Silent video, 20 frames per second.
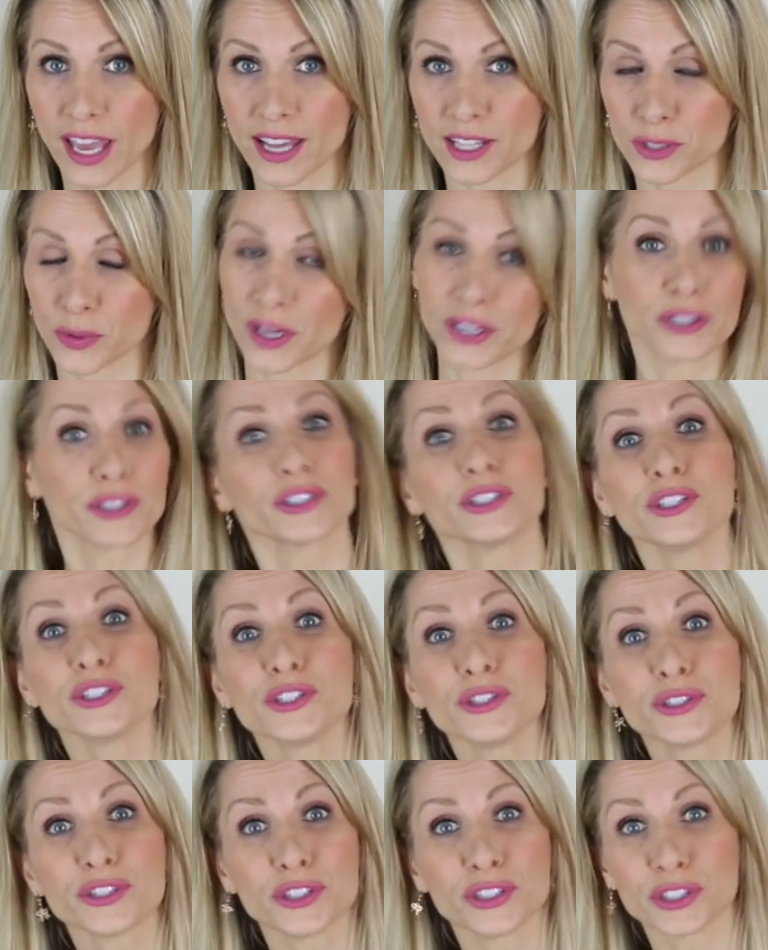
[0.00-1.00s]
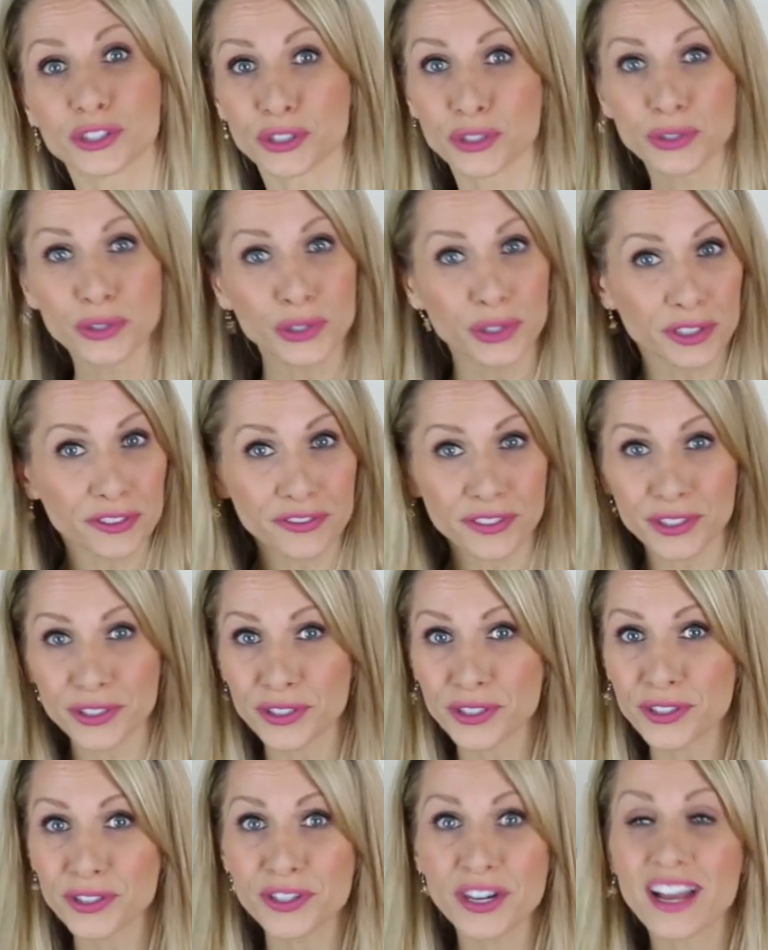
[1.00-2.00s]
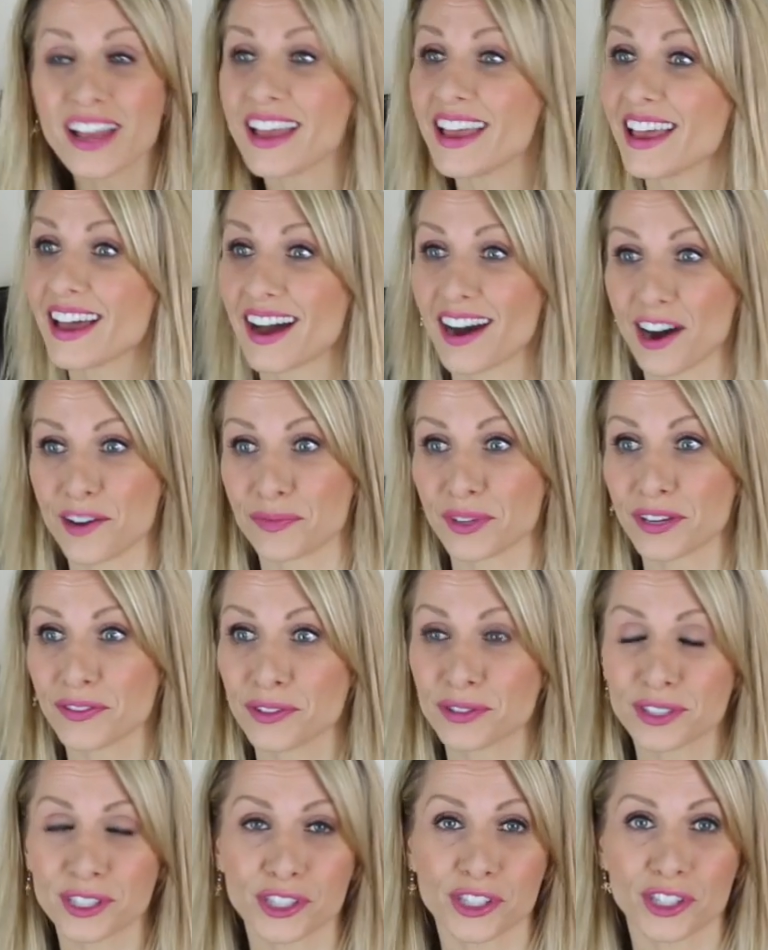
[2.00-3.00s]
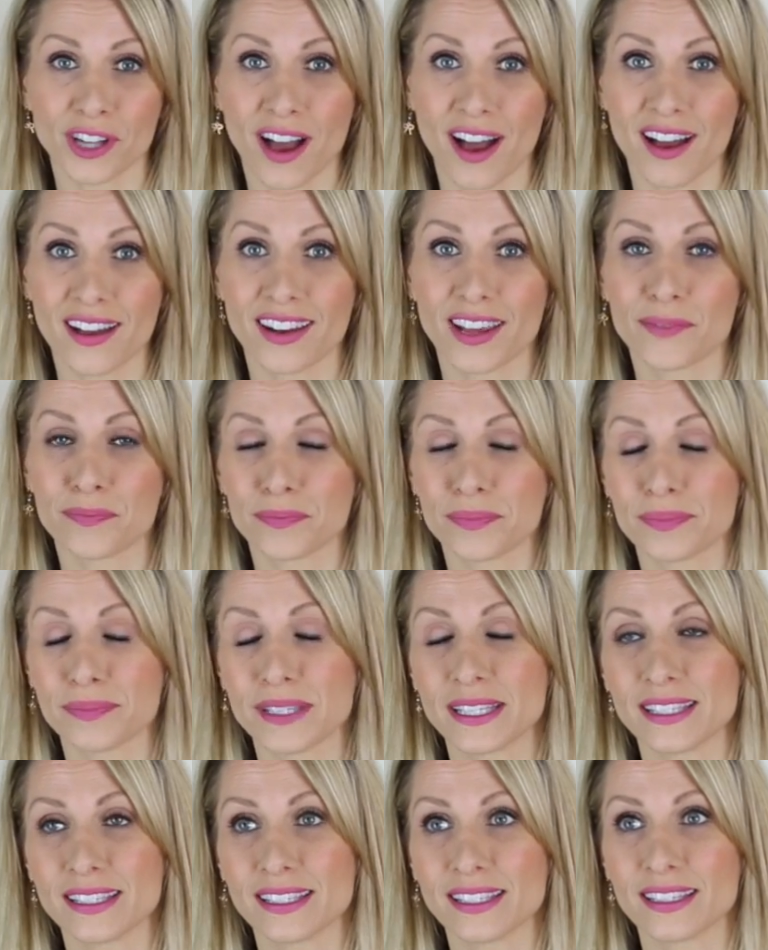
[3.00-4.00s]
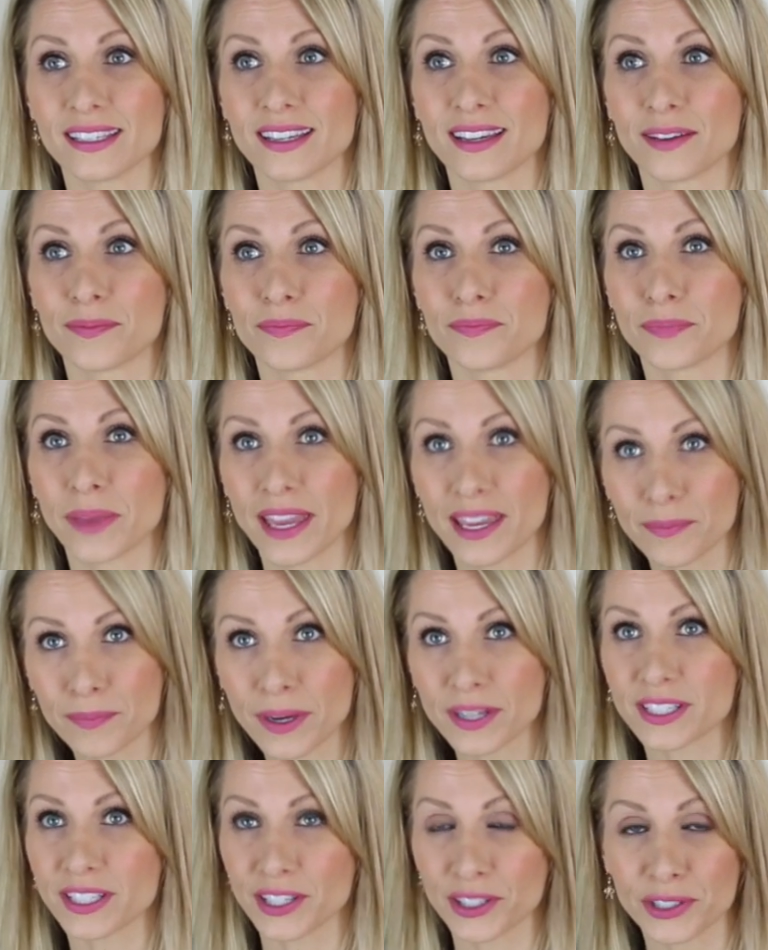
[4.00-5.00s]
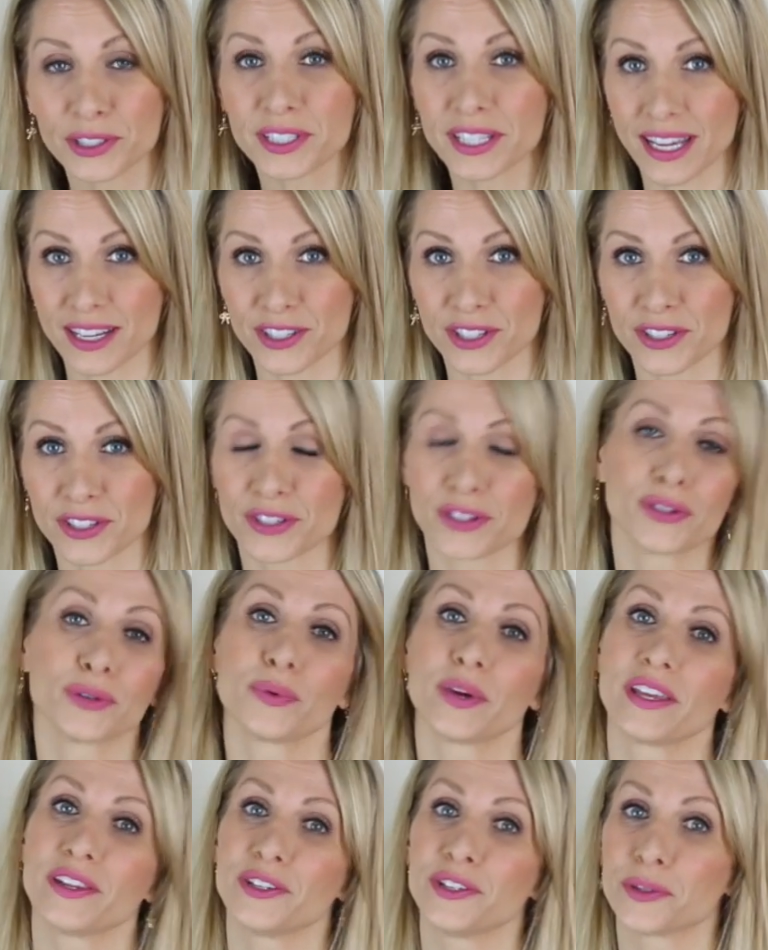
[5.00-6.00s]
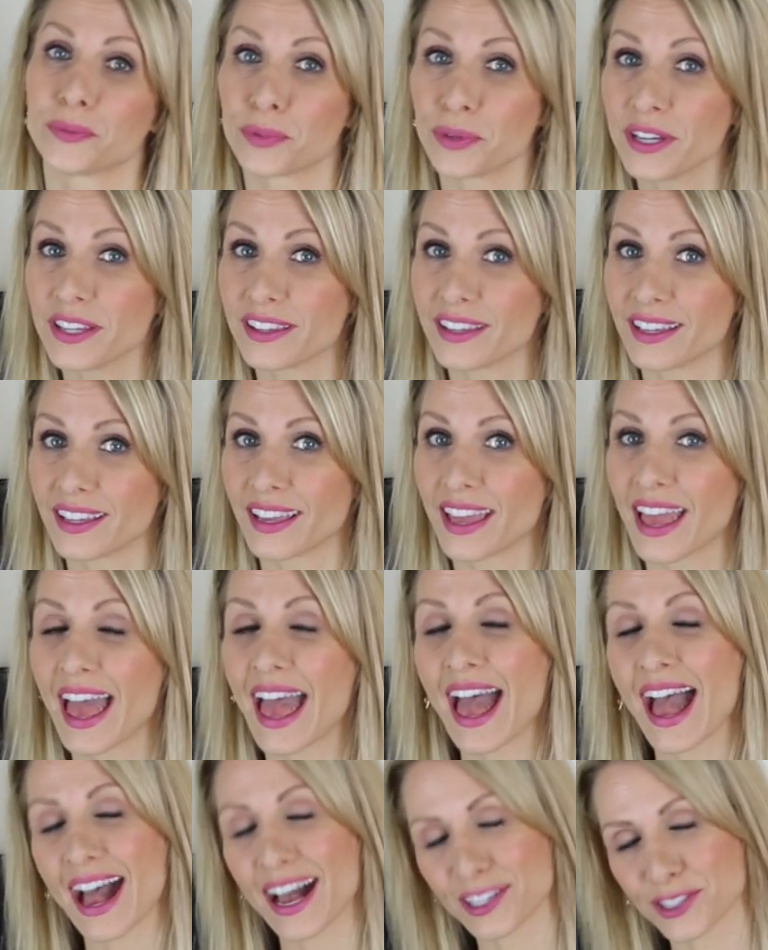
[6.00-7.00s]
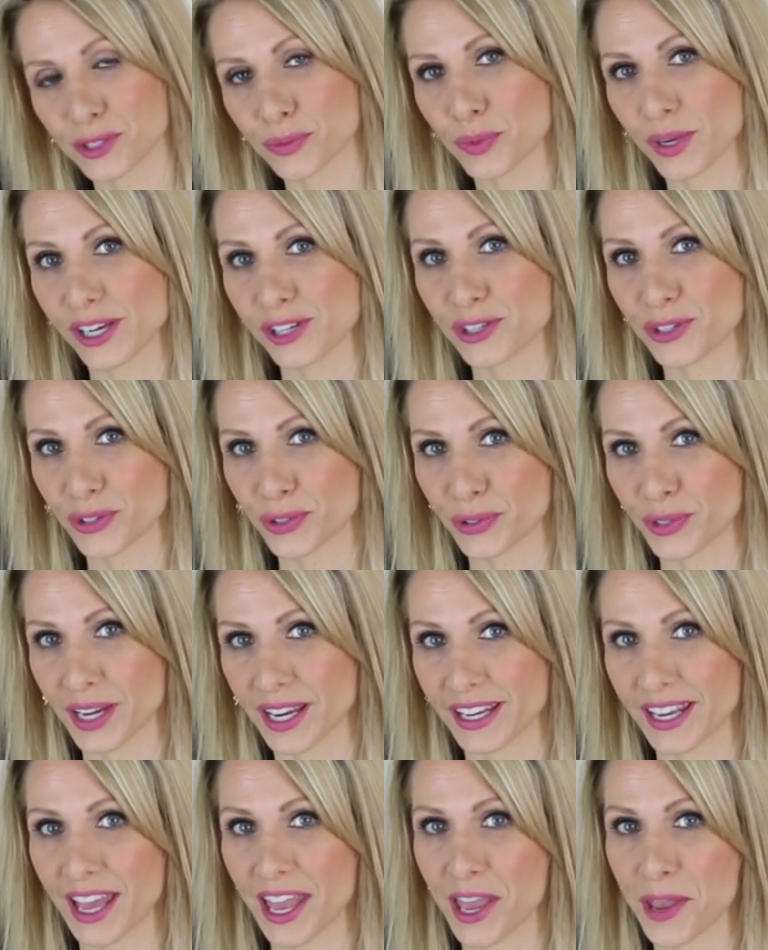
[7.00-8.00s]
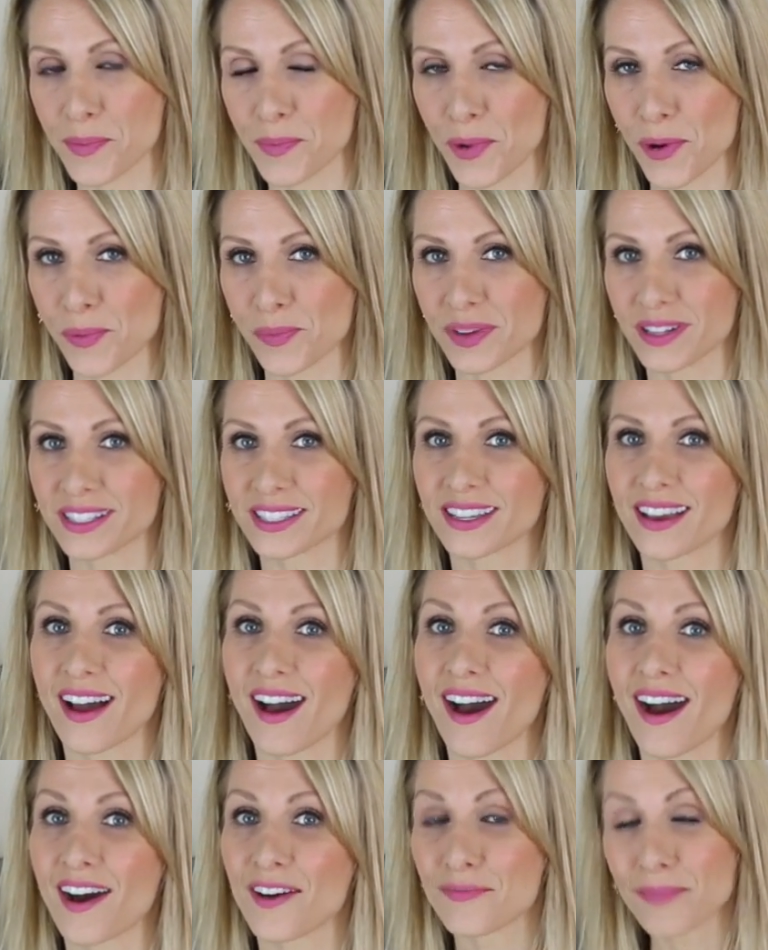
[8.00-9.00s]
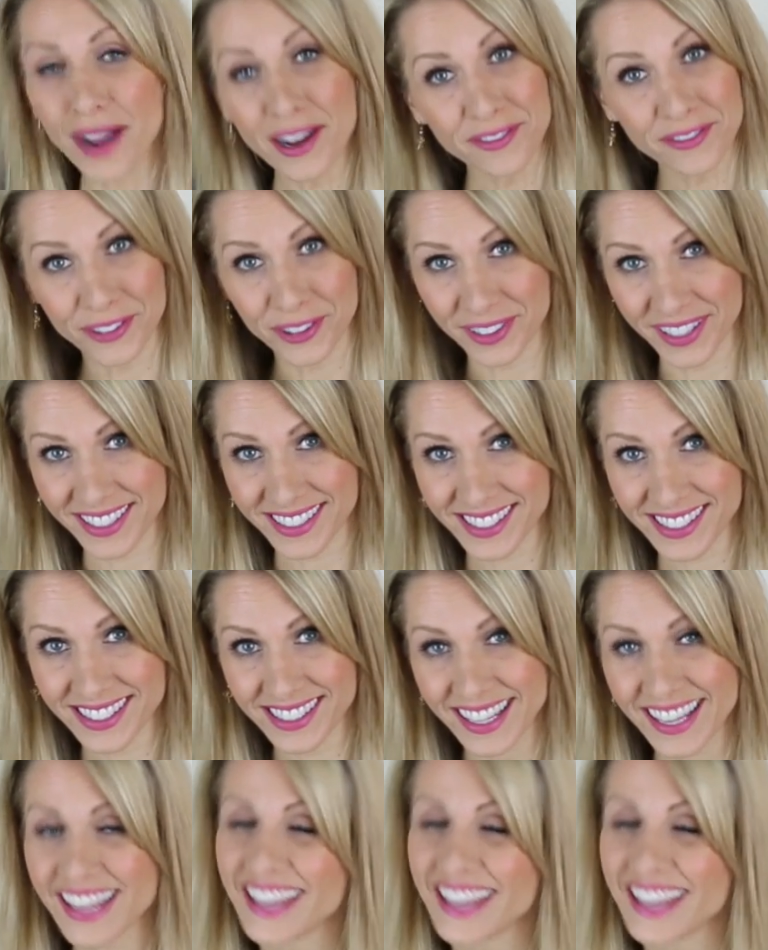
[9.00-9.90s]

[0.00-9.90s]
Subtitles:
And so I encourage you to just Google a few, give those a shot, and be paying particular attention to the way that you're breathing as a way to create a moment of mindfulness.